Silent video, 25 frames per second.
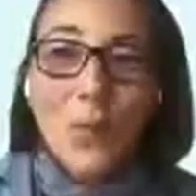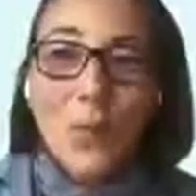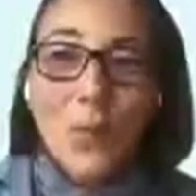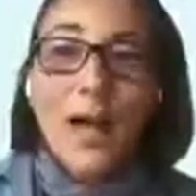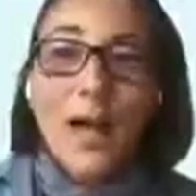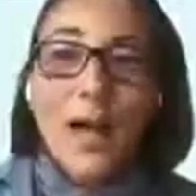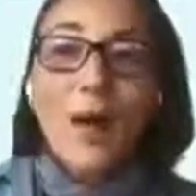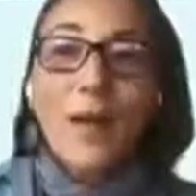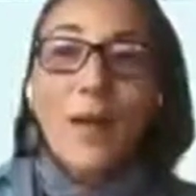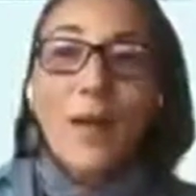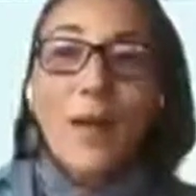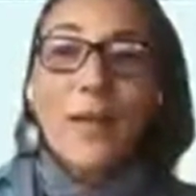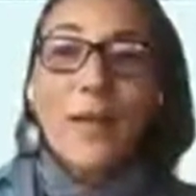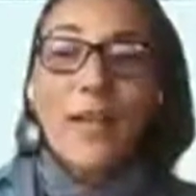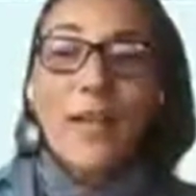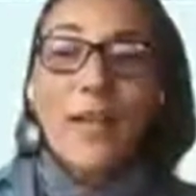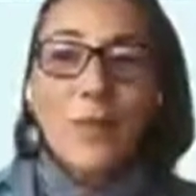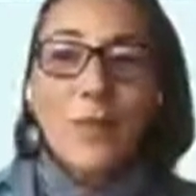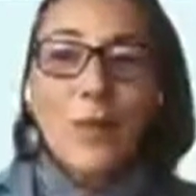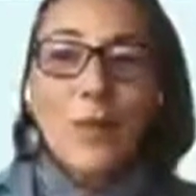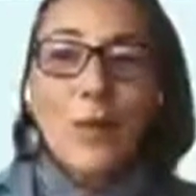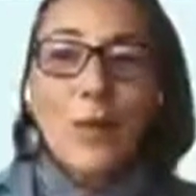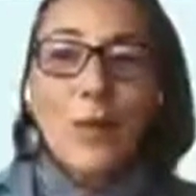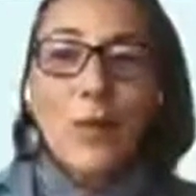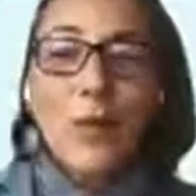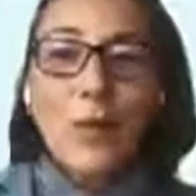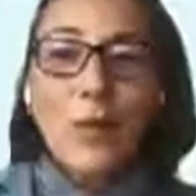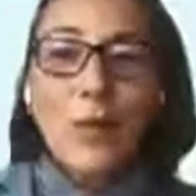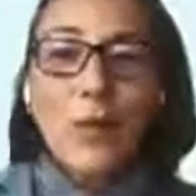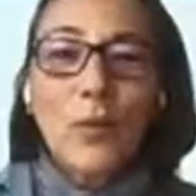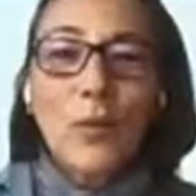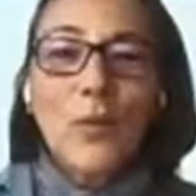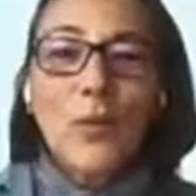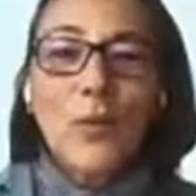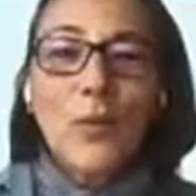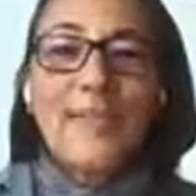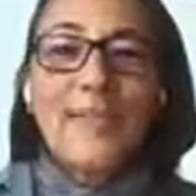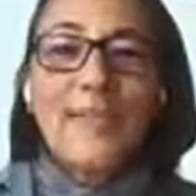So how can you
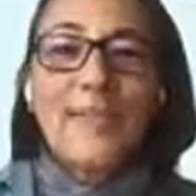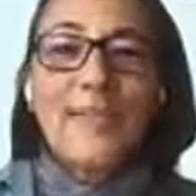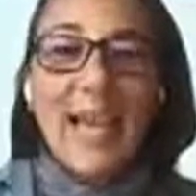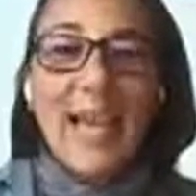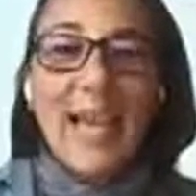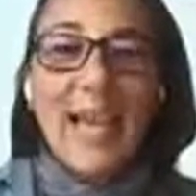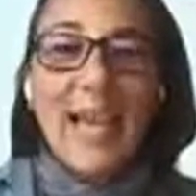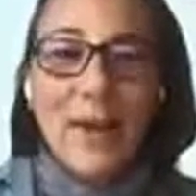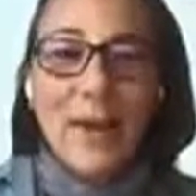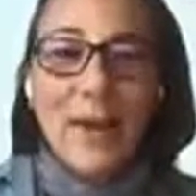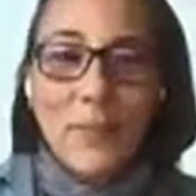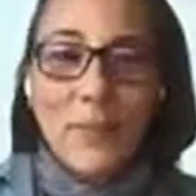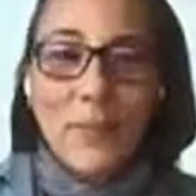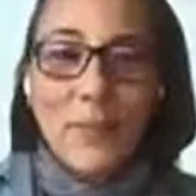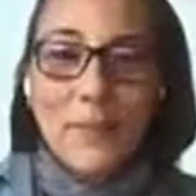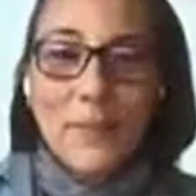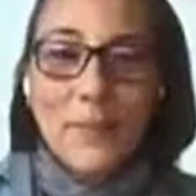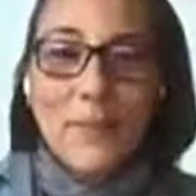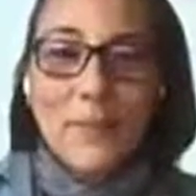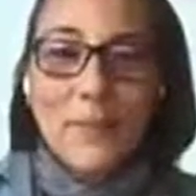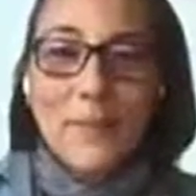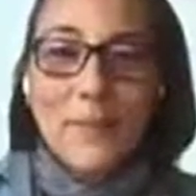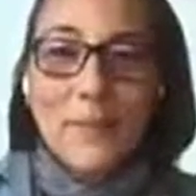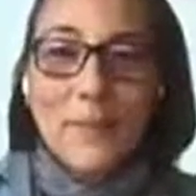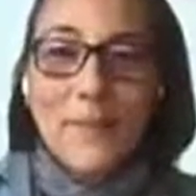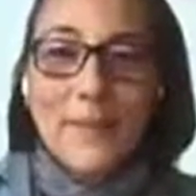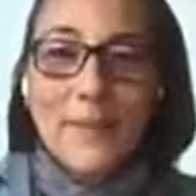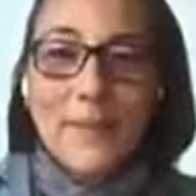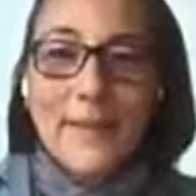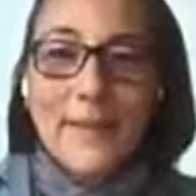close this gap?